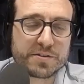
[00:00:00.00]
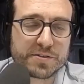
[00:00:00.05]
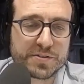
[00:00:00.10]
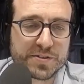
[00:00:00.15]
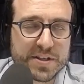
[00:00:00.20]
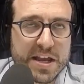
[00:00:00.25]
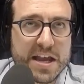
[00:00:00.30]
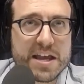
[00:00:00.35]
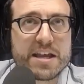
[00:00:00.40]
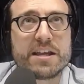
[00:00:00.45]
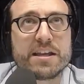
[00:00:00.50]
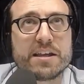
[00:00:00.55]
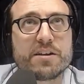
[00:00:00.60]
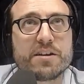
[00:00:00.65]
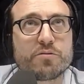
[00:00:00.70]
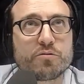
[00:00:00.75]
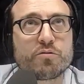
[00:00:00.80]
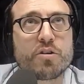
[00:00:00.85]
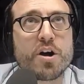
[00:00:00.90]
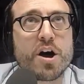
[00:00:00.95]
saying it
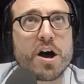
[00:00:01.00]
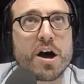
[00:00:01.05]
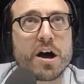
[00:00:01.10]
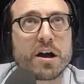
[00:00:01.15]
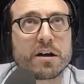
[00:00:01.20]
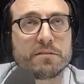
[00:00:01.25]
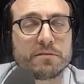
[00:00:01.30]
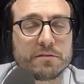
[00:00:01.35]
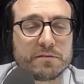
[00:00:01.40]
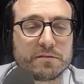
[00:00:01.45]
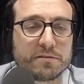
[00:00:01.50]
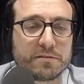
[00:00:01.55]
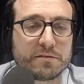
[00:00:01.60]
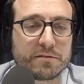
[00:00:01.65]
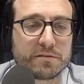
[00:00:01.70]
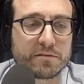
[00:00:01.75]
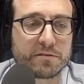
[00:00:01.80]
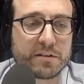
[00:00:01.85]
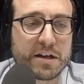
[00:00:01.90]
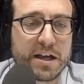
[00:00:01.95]
wrong,
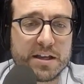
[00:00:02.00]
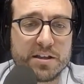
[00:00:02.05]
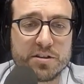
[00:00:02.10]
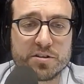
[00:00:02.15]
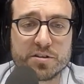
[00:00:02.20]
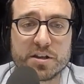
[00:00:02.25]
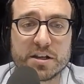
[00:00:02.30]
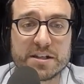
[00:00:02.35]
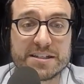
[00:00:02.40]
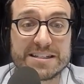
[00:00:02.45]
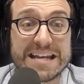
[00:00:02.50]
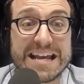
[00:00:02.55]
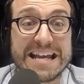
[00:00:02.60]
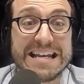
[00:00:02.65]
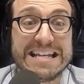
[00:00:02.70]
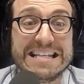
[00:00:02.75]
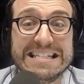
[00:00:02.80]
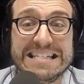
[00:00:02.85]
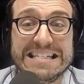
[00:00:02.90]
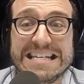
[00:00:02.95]
right? You're going to say
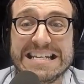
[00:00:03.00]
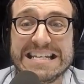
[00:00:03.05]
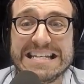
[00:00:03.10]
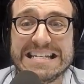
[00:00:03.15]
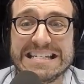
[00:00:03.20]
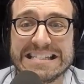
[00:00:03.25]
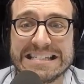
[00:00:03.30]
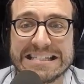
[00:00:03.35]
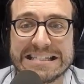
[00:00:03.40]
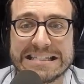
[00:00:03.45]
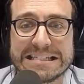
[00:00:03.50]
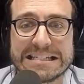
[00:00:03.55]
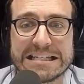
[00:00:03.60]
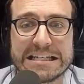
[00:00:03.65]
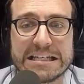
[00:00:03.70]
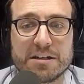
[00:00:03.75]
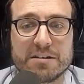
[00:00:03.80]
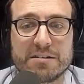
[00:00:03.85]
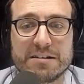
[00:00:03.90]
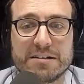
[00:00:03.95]
these
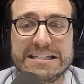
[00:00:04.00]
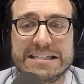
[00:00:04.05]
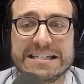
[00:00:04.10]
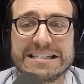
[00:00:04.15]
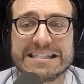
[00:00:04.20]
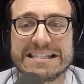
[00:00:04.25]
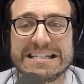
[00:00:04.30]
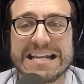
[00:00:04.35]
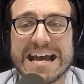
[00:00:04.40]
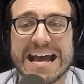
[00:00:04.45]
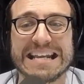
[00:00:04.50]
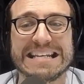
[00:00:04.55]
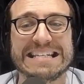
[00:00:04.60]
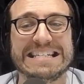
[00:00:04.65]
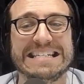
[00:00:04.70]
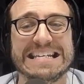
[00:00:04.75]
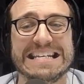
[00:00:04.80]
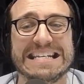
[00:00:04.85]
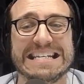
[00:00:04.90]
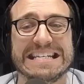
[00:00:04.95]
or this, that,
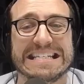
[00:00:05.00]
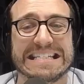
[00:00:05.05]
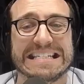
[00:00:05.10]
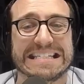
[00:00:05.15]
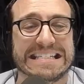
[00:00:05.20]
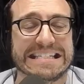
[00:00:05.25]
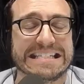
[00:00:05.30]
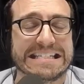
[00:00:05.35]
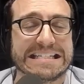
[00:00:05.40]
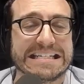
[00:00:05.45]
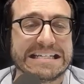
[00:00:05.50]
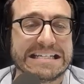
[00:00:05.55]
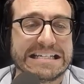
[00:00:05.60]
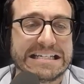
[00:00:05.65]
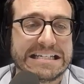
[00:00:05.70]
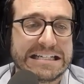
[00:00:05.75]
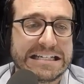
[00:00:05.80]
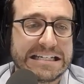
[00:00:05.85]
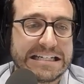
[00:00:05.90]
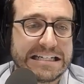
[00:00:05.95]
these.
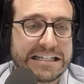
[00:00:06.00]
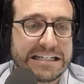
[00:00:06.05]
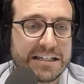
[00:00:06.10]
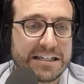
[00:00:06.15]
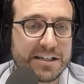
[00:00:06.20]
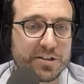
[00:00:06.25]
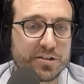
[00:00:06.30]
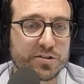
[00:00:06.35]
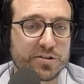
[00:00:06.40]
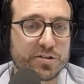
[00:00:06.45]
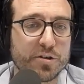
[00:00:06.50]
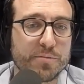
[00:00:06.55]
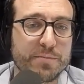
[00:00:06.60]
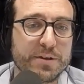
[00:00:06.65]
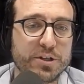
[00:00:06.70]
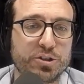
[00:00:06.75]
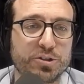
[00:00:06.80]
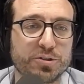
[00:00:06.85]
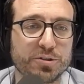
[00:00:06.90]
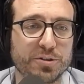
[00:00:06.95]
So be
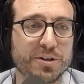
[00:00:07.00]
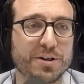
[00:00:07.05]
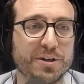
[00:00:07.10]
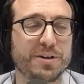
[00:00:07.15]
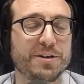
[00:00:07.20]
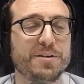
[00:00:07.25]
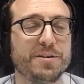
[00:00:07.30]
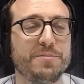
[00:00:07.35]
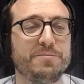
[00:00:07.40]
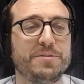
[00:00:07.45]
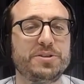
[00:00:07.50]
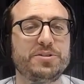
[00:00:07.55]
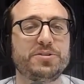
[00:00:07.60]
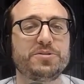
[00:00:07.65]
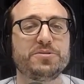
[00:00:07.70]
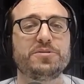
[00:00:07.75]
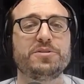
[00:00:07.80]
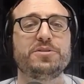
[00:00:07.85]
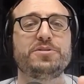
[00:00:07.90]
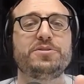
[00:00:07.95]
sure
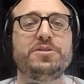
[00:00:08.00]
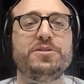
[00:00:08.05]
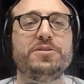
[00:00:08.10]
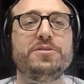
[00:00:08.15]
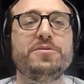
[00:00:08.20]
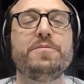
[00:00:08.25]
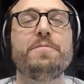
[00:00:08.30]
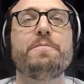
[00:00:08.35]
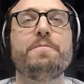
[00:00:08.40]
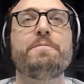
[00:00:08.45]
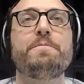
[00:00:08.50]
to,